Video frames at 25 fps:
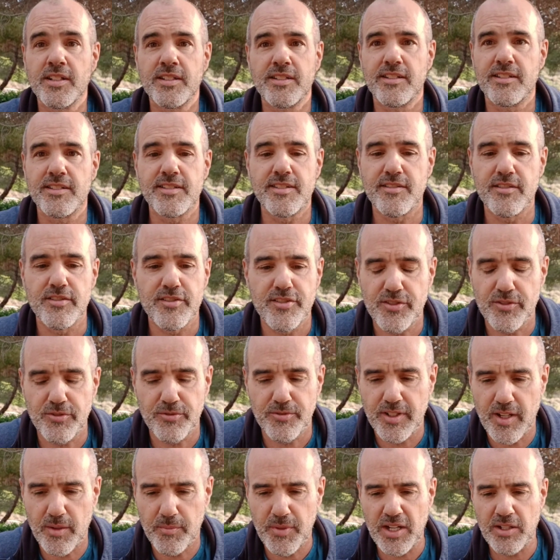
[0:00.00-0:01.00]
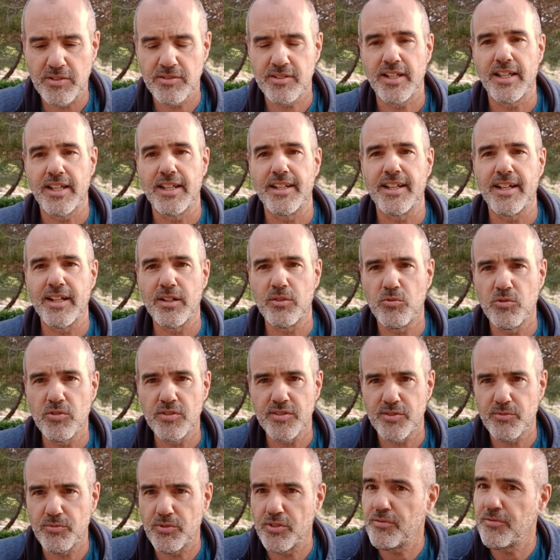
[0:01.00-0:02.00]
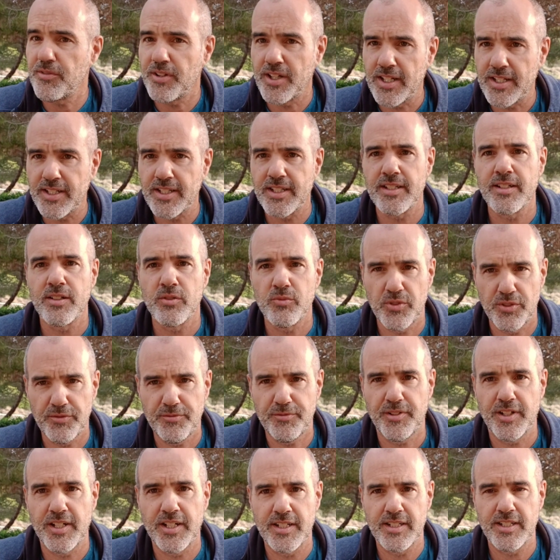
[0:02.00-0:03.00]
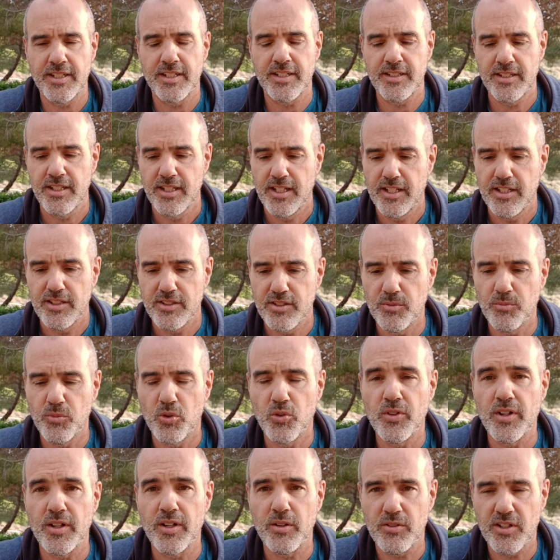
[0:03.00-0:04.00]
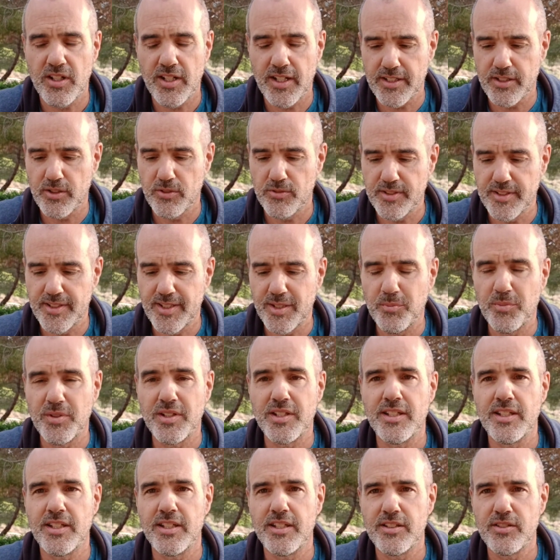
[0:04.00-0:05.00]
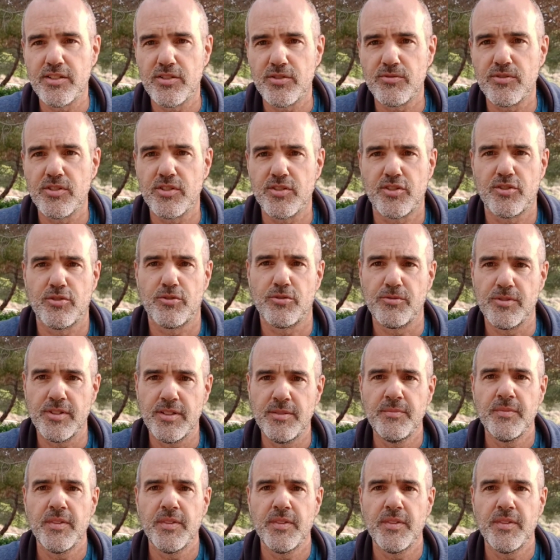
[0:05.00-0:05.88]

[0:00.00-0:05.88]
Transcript: is the story about, and I was refining and refining the more I go deeply into the story.